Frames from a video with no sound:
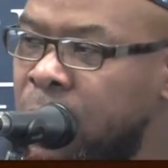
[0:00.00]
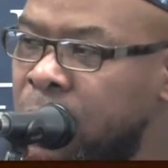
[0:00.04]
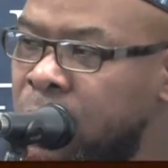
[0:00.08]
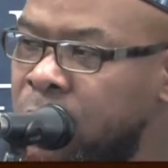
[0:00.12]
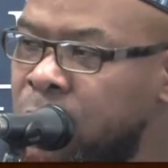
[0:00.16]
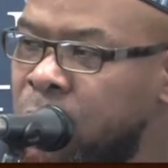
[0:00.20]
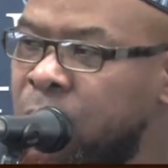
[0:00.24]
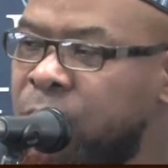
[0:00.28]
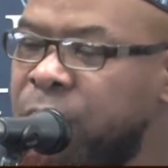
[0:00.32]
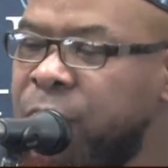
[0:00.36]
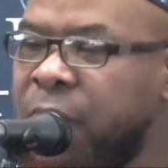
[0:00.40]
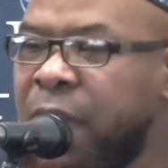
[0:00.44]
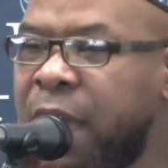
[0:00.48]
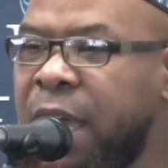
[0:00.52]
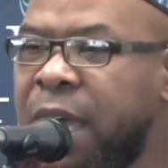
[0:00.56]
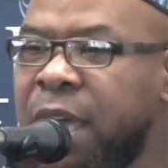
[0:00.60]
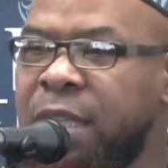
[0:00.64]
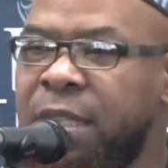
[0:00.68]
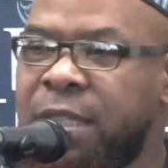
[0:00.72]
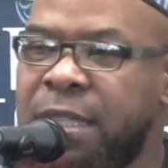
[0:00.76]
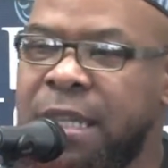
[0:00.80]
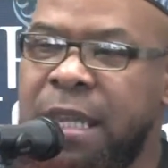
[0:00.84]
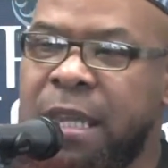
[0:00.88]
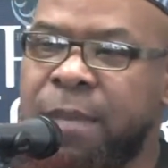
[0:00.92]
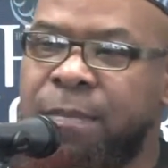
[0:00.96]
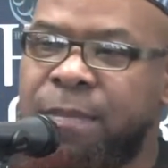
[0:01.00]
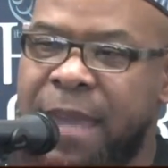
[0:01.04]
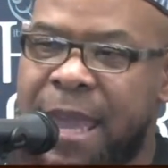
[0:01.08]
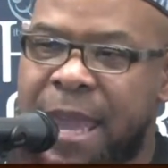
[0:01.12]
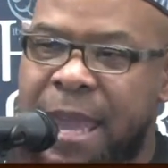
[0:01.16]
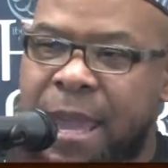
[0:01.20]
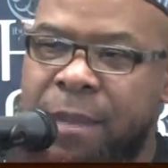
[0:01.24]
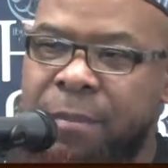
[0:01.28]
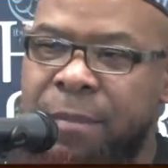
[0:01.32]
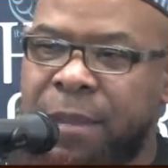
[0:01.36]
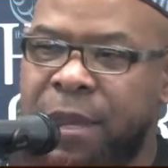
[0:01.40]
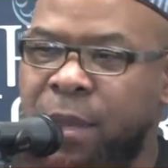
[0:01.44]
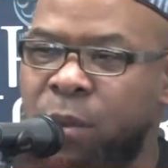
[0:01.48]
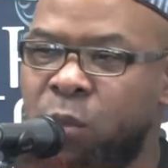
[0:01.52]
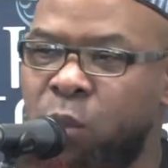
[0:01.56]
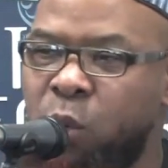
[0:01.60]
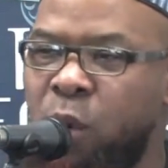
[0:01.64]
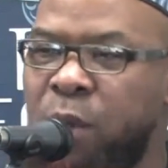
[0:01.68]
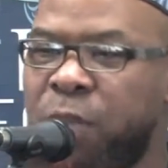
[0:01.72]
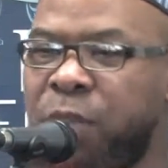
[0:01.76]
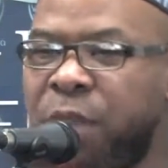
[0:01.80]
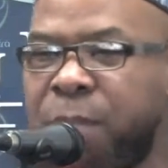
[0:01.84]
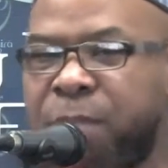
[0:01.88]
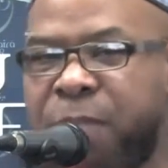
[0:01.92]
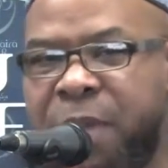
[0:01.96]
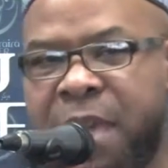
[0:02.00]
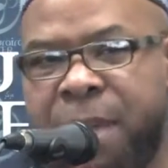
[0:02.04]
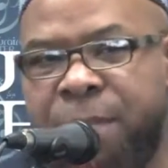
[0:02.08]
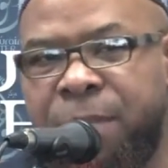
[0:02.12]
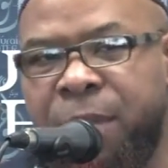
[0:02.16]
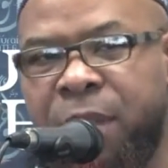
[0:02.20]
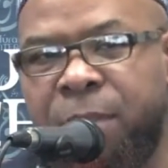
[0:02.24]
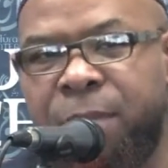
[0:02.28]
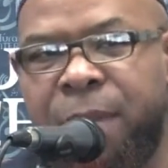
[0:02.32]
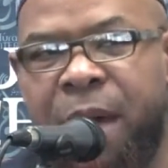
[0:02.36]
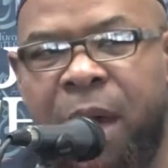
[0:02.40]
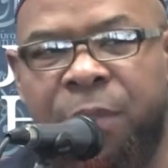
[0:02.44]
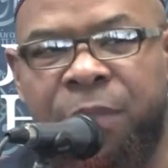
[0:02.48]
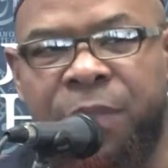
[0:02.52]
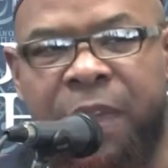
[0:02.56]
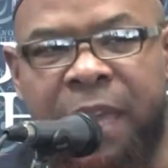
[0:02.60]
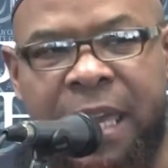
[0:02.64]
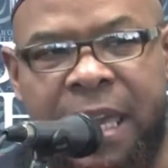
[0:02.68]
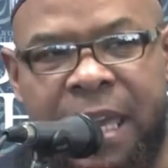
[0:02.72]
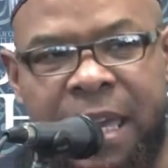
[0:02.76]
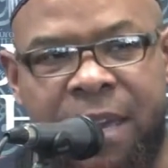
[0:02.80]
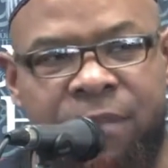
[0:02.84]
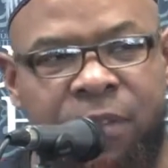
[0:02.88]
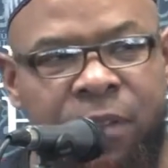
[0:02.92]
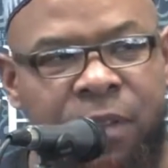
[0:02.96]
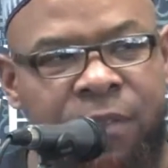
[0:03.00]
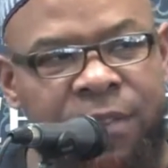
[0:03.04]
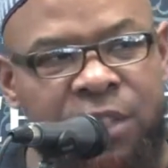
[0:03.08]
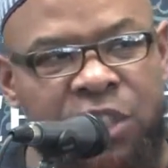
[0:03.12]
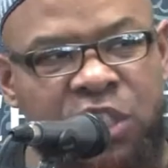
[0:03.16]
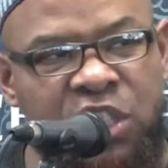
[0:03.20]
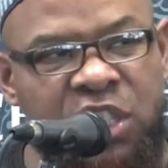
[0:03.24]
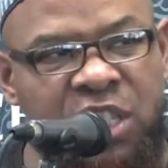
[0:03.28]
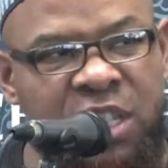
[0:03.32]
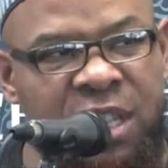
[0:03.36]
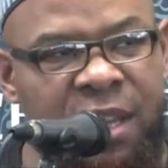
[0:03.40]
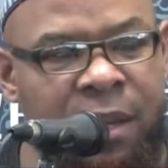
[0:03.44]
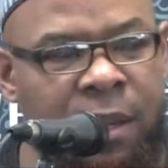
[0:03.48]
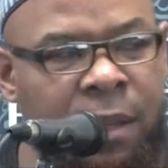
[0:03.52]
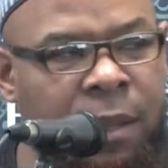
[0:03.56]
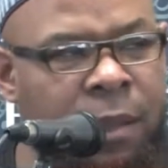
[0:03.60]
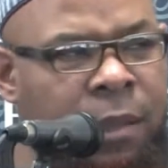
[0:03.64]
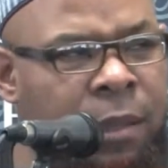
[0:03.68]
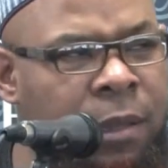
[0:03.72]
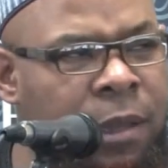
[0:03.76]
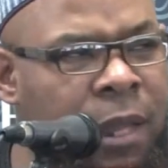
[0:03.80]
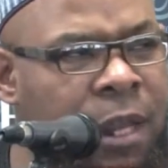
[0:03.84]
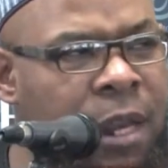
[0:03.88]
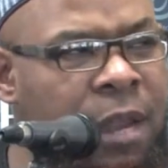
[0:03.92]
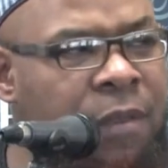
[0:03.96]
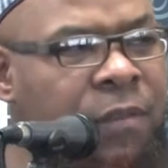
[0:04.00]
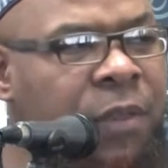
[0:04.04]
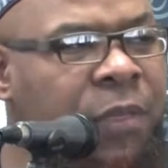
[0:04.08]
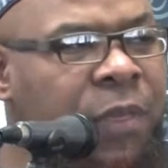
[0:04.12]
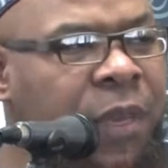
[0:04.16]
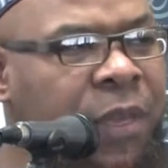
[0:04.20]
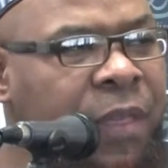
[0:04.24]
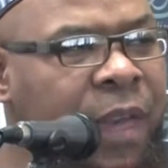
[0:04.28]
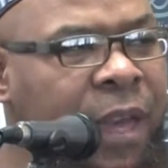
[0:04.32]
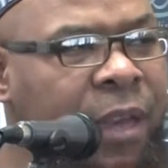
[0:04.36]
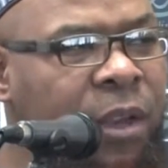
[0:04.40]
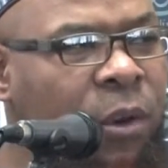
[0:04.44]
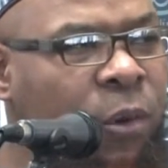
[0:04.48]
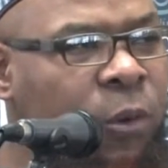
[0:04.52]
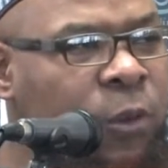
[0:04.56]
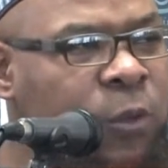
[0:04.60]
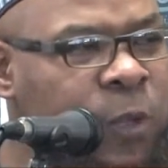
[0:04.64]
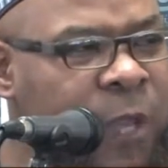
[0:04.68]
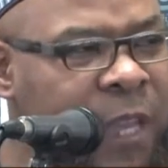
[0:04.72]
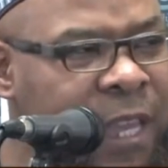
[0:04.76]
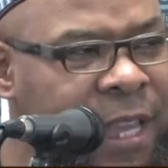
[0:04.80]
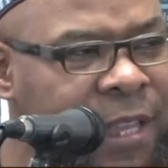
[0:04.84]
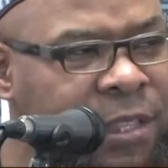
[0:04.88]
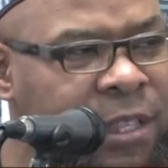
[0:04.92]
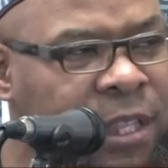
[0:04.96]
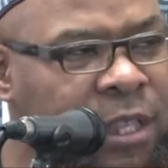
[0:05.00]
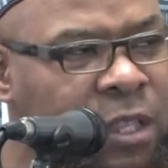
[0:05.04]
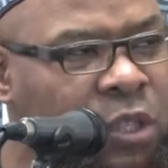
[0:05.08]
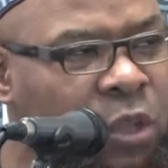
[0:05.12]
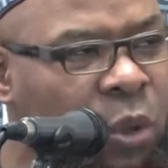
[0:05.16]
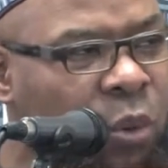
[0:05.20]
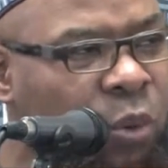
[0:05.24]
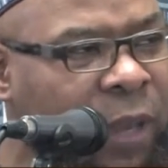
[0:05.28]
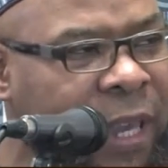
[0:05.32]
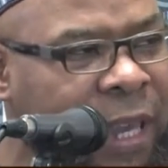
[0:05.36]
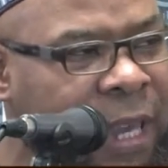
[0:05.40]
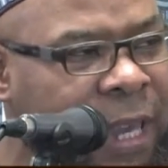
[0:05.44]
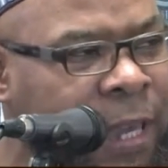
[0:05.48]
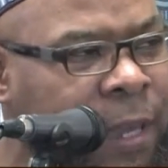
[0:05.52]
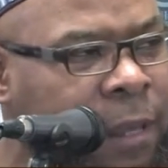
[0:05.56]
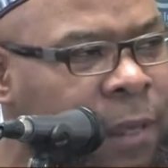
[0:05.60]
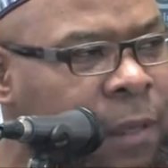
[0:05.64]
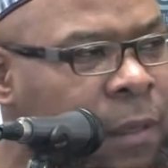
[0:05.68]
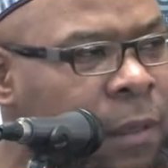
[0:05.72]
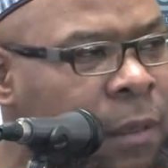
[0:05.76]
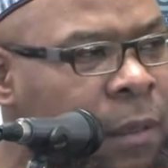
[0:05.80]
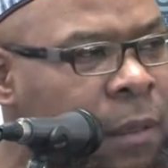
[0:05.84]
So if the khatib came and he warned the people about the evil of a shirk and everything that goes against the tawheed,